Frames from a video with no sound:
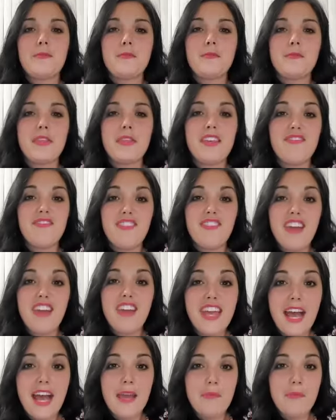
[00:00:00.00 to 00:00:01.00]
event
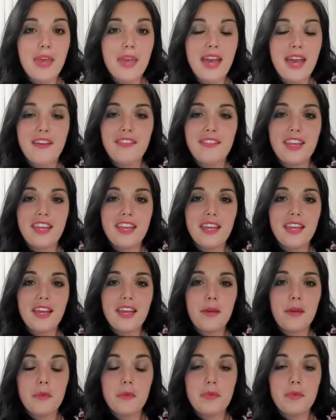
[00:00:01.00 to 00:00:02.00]
I'm having, I'm
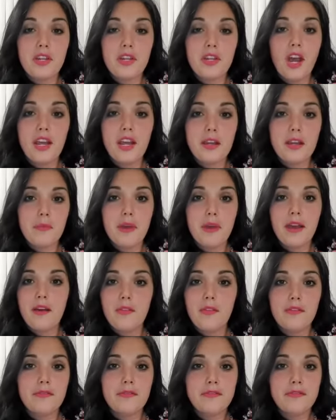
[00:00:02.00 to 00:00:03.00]
going to be talking about
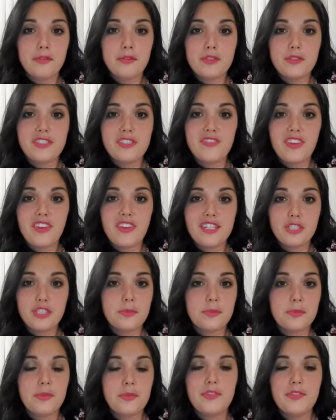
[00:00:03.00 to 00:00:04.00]
fruits and
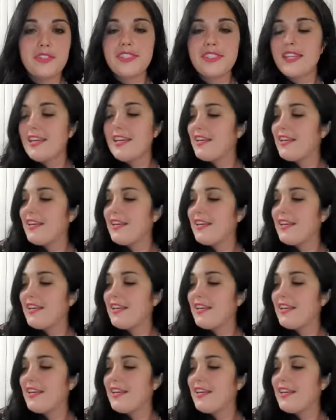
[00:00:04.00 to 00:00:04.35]
vegetables,